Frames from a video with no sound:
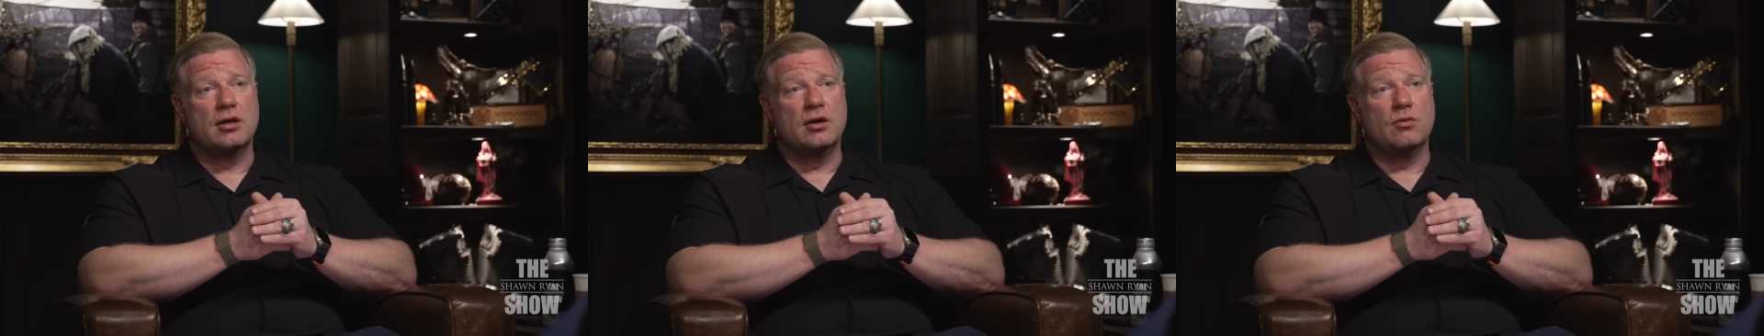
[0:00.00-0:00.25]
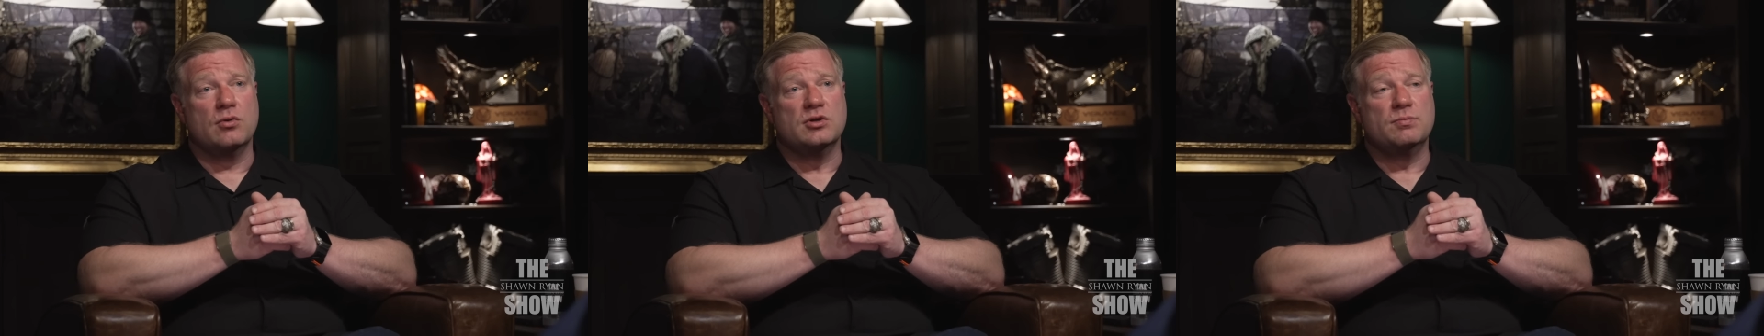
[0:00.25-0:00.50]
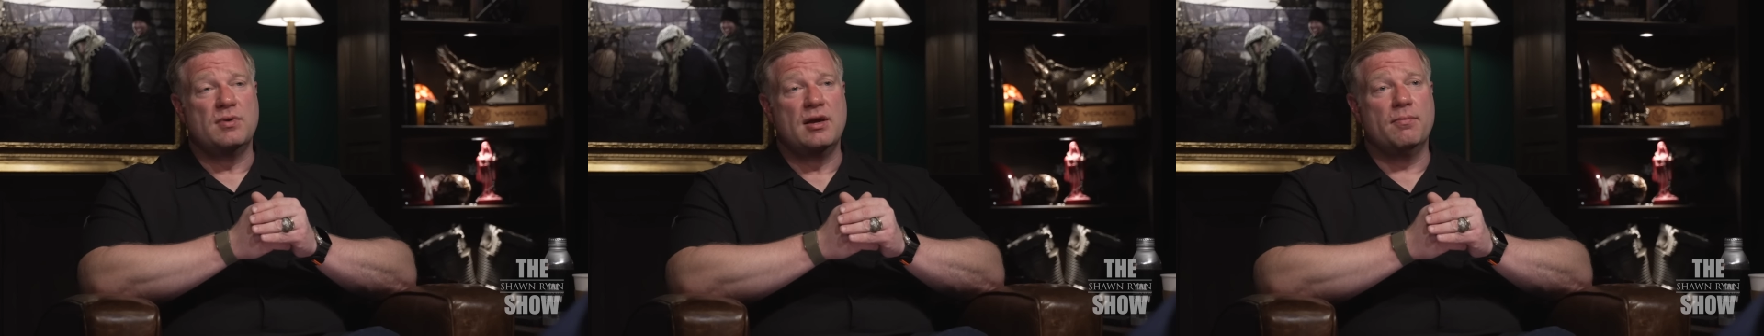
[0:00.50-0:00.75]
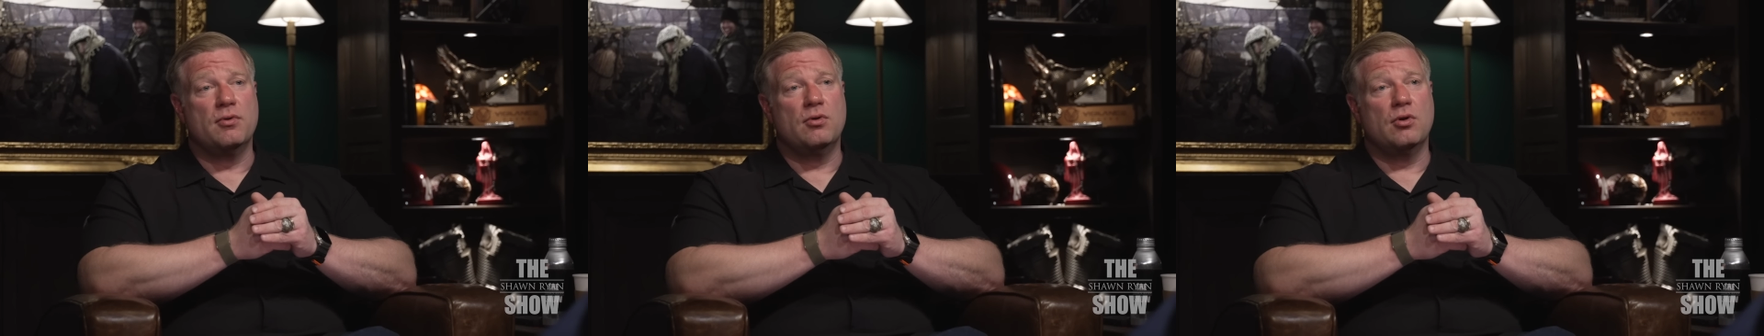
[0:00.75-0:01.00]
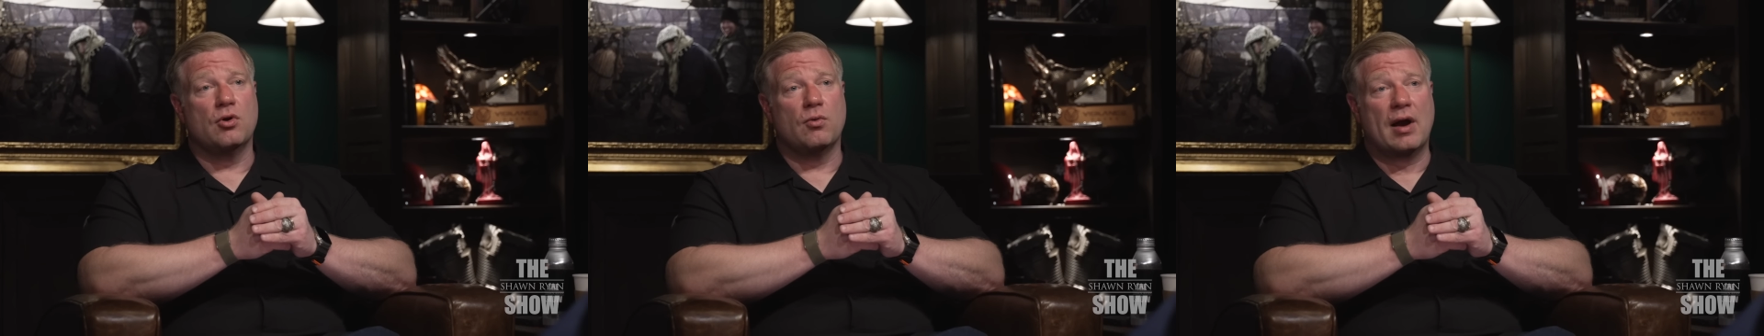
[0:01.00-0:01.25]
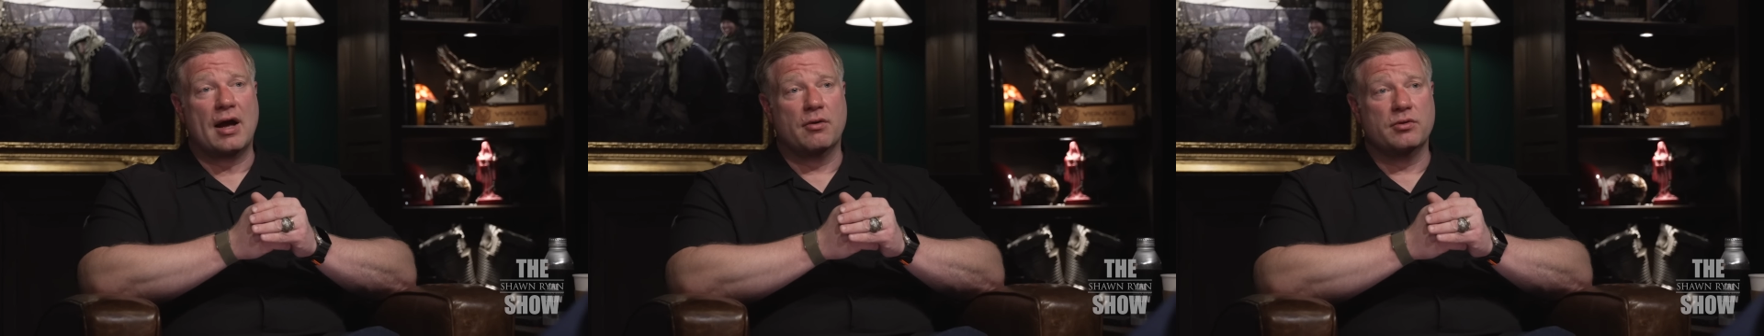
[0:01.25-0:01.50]
it was people
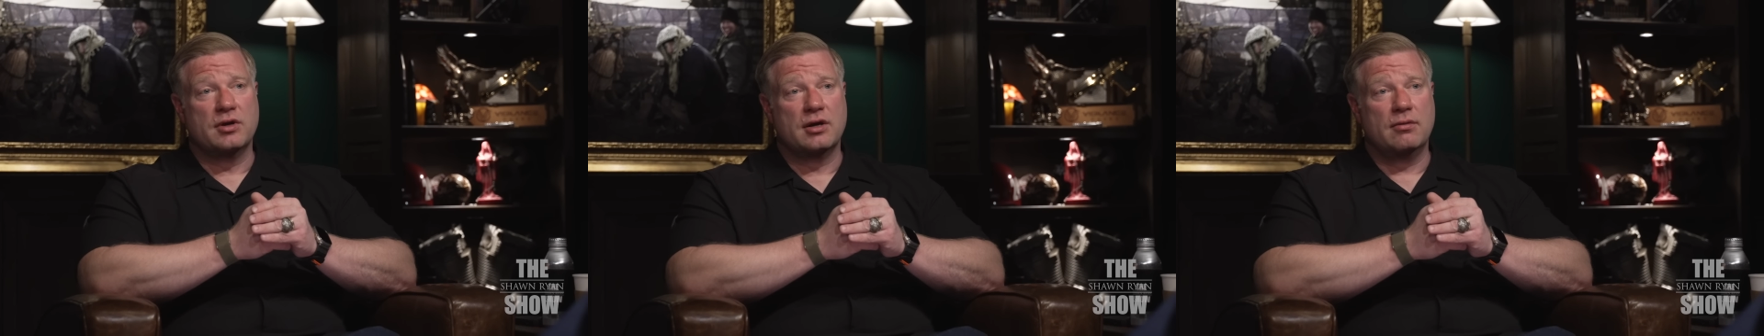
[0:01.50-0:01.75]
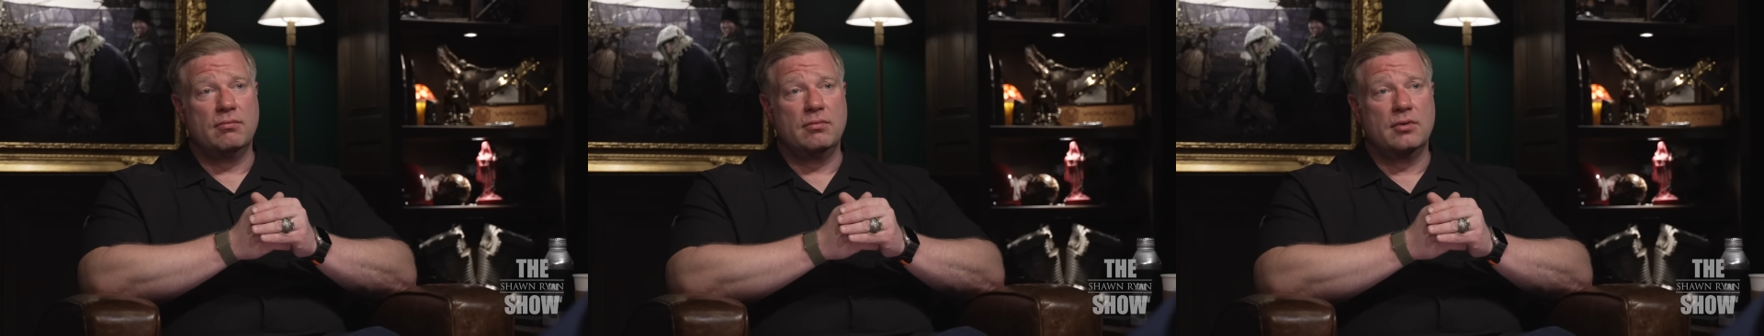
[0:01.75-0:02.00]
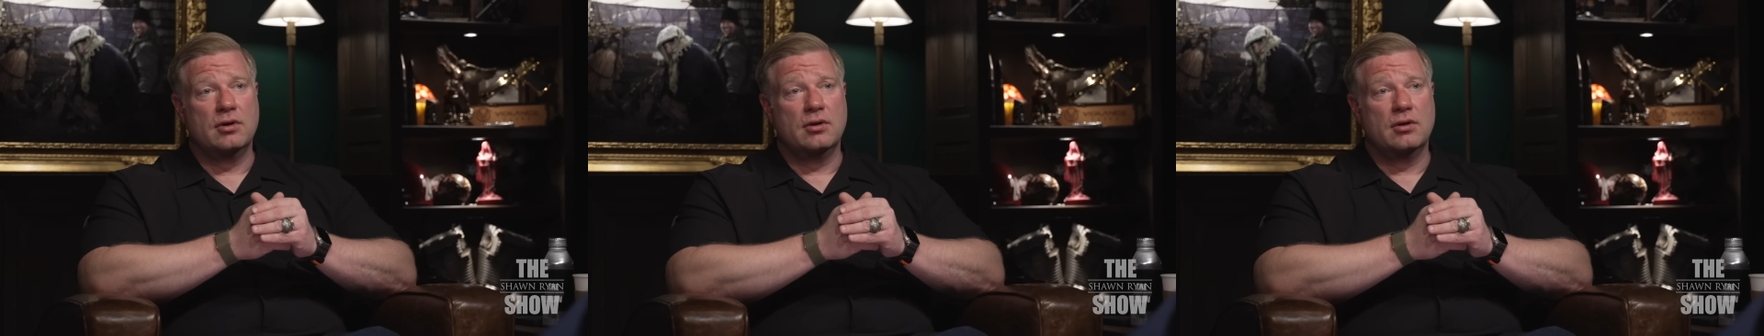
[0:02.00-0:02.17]
around him